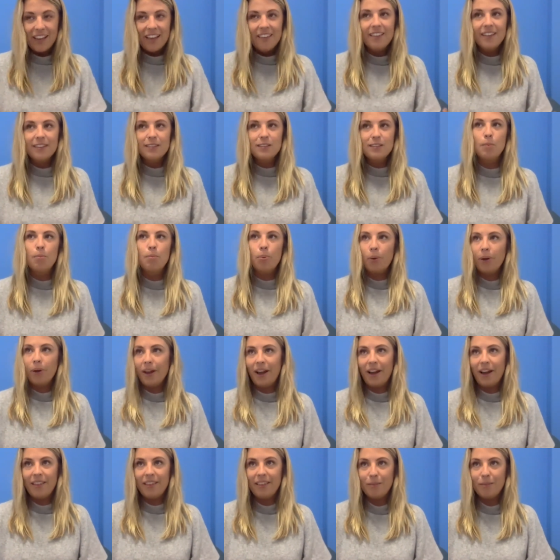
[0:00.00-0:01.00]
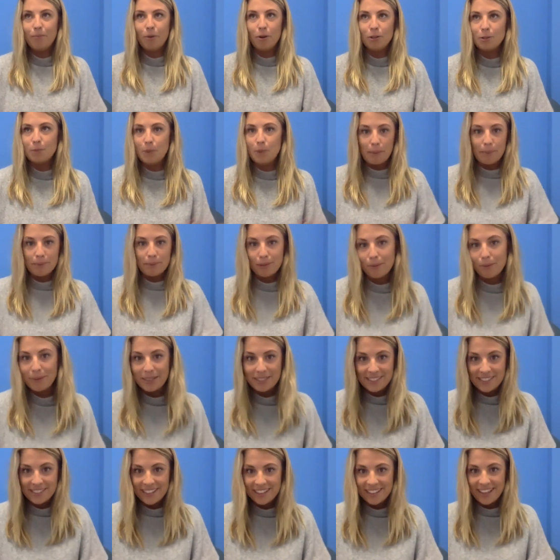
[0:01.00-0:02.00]
that's the point i think most people are
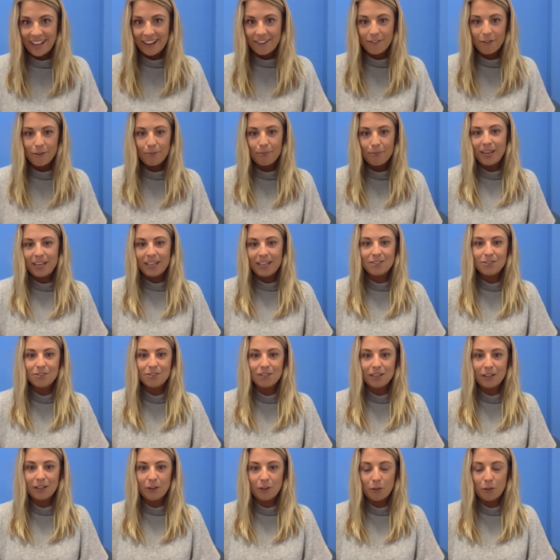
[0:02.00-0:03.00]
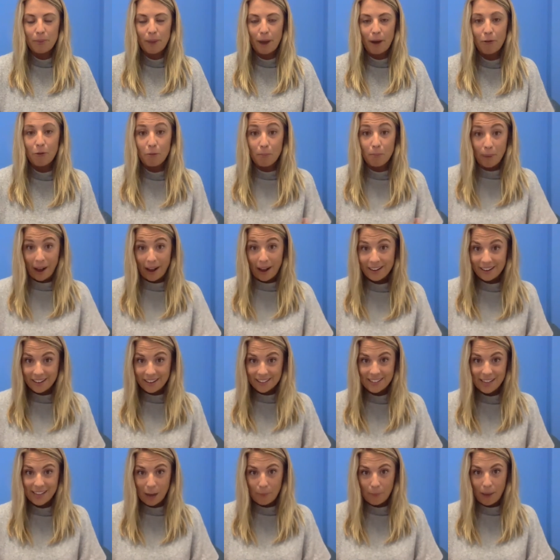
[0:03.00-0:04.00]
missing like for me it's really all about reminding
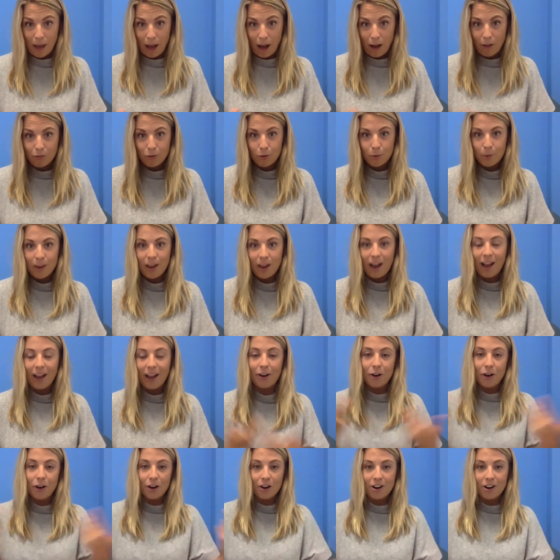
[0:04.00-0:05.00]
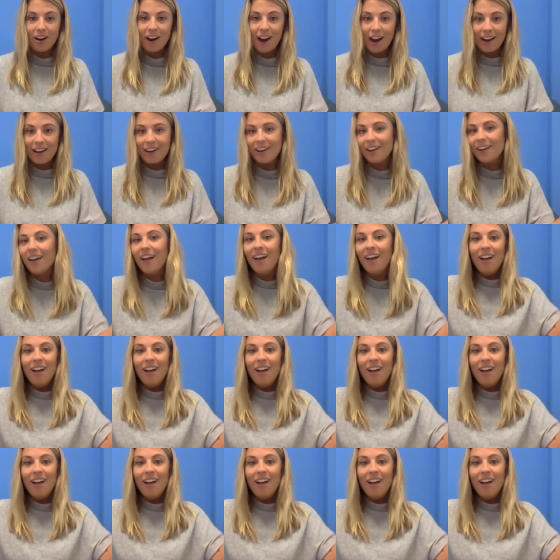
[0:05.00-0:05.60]
us how powerful we are and co-creating